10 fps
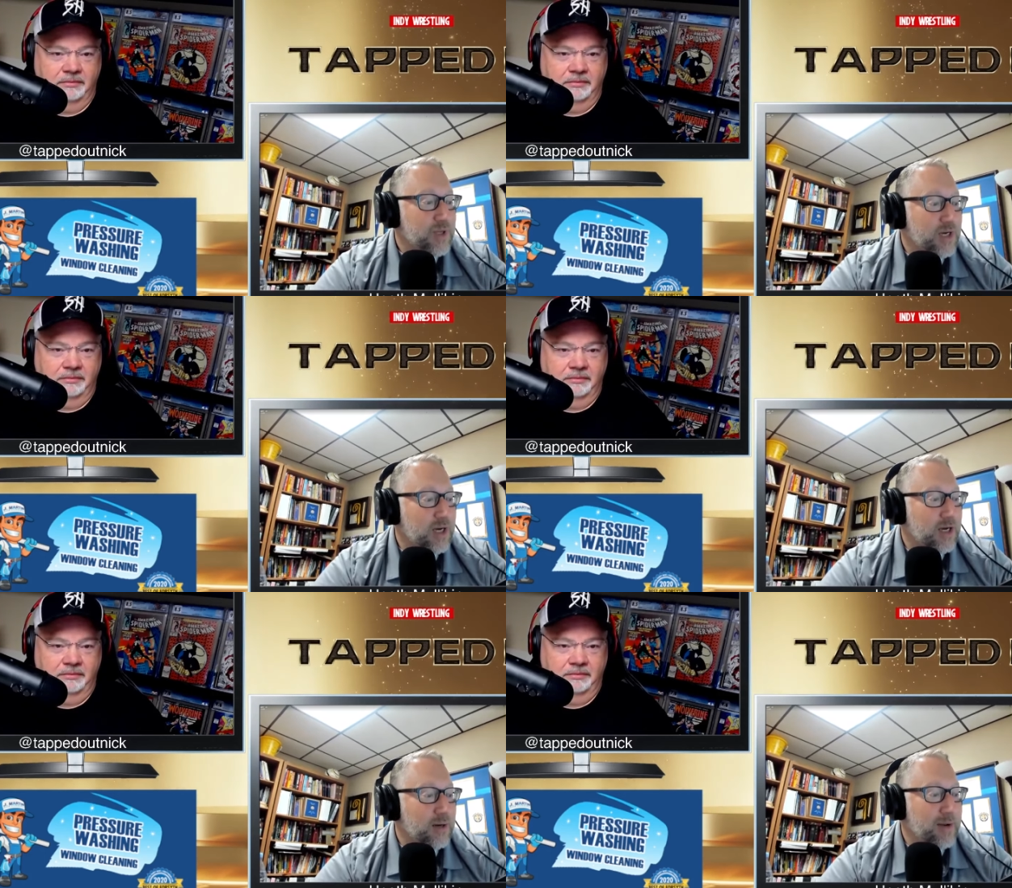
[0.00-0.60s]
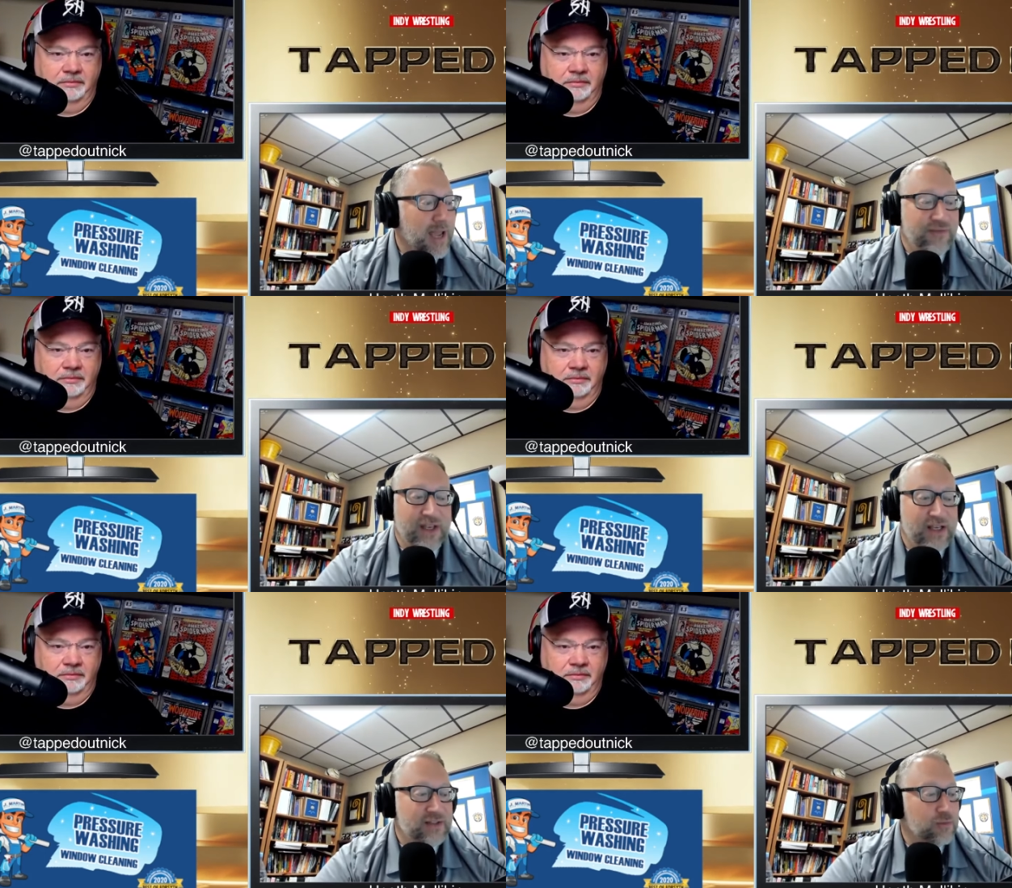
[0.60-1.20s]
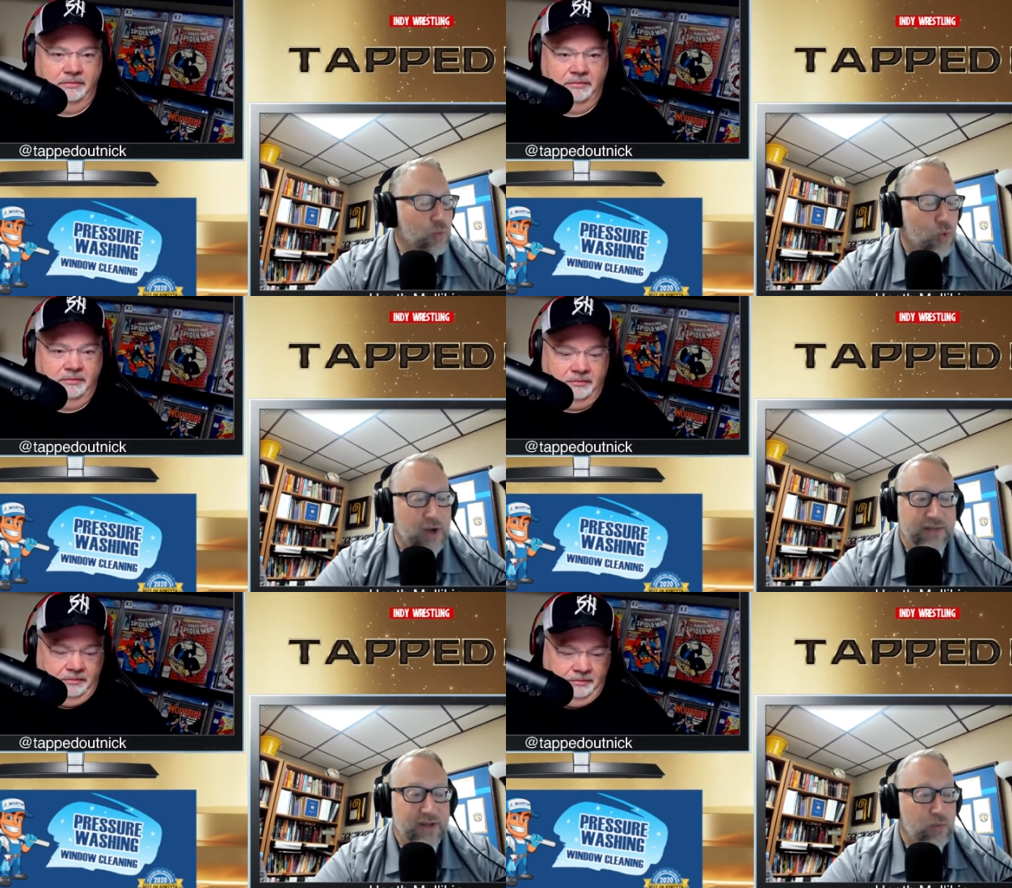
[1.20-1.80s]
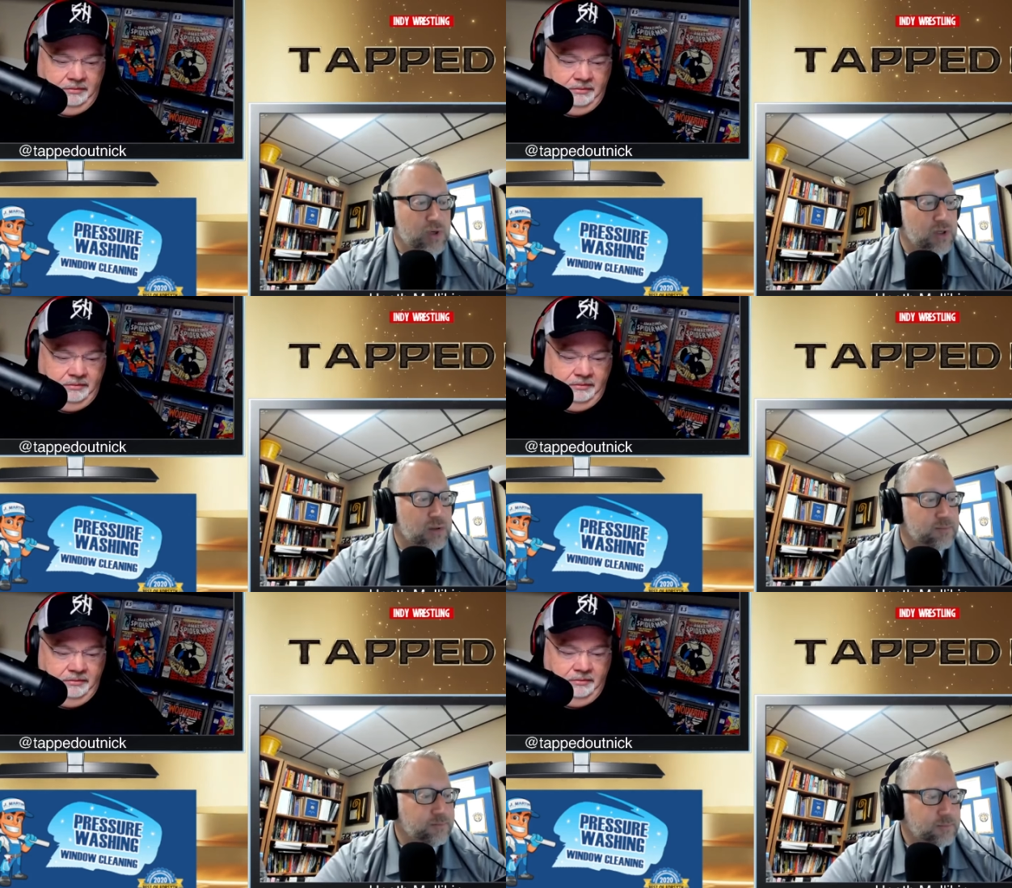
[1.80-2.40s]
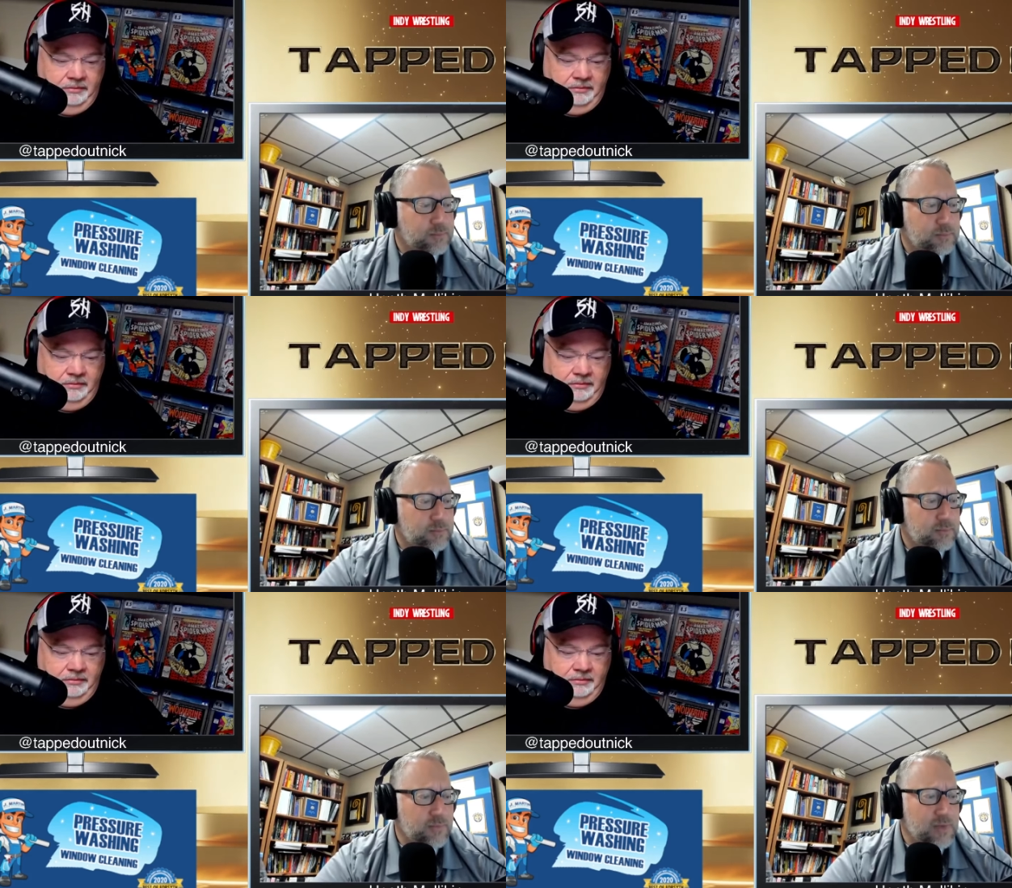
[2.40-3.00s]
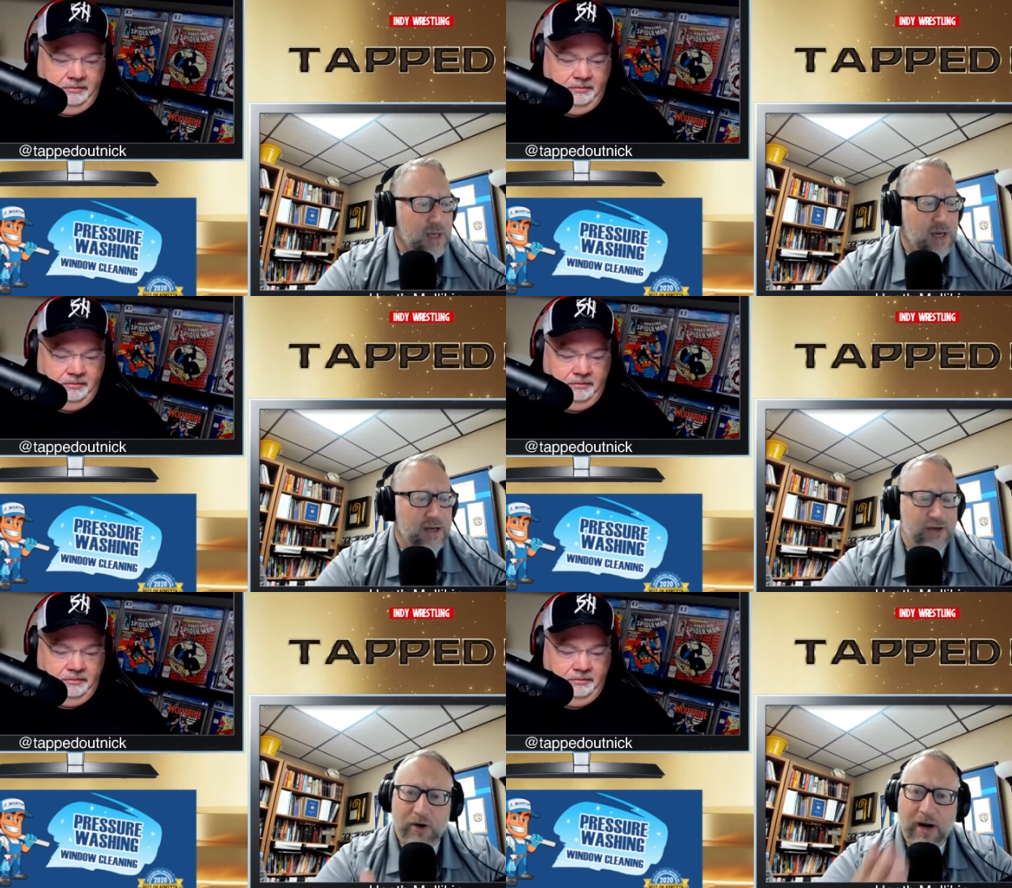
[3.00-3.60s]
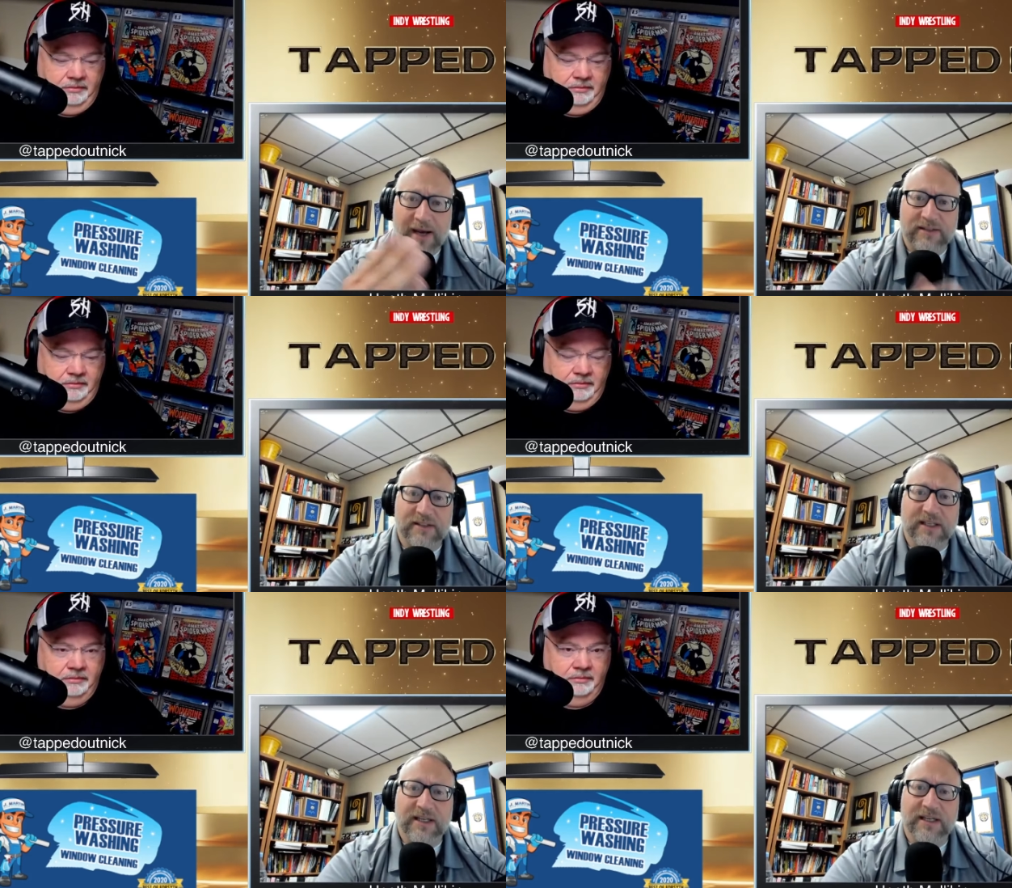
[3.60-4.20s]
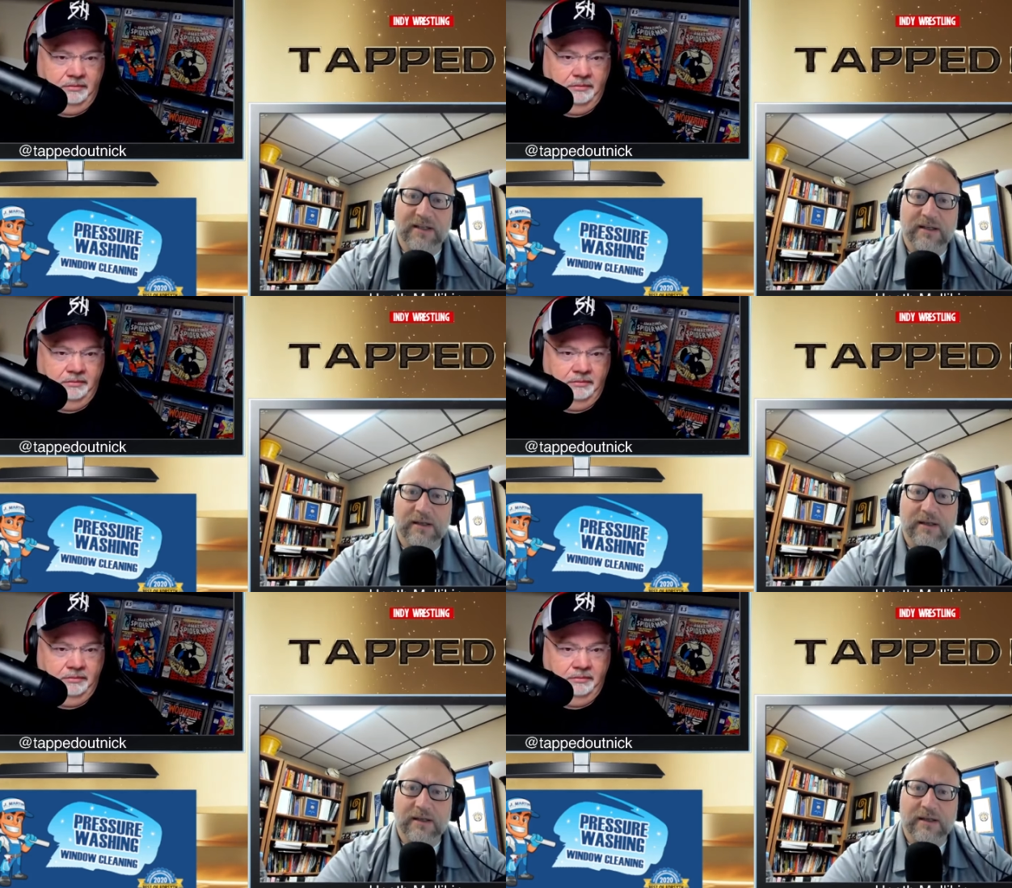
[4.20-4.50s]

Speaker 1: Uh, and then one that we're, uh, you're actually